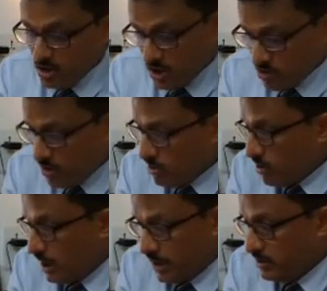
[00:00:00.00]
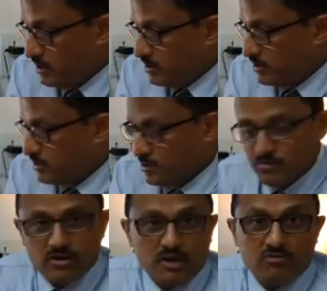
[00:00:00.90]
So in all, I think this is a
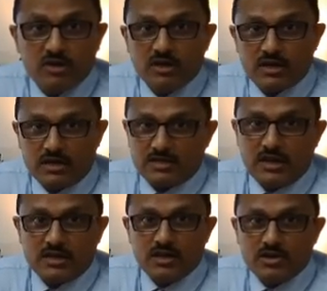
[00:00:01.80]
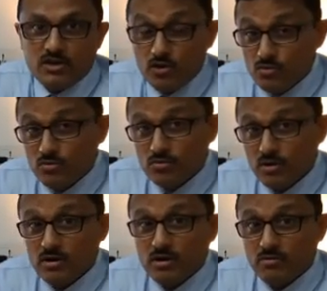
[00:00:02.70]
very, very exciting new
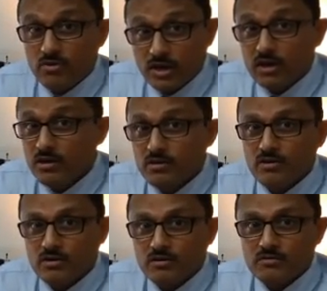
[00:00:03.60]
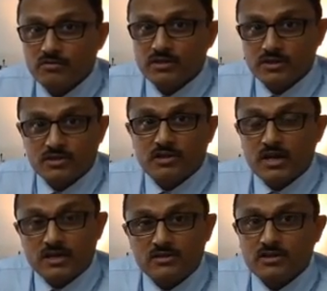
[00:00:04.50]
way of
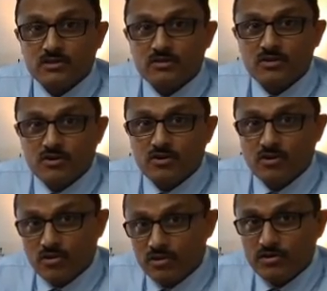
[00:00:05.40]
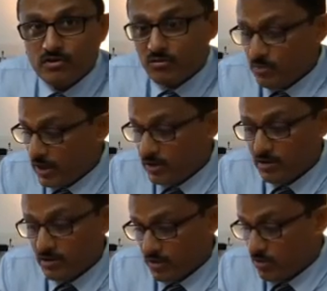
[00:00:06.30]
digitalizing all your medical
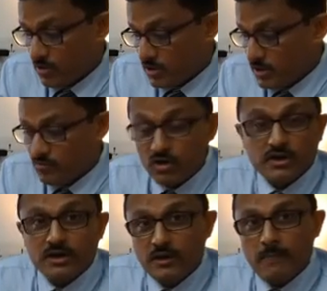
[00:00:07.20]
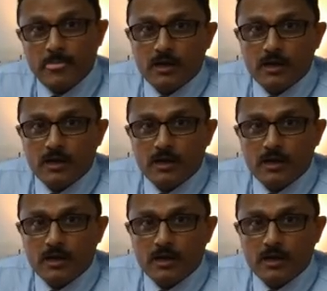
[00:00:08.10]
records and working.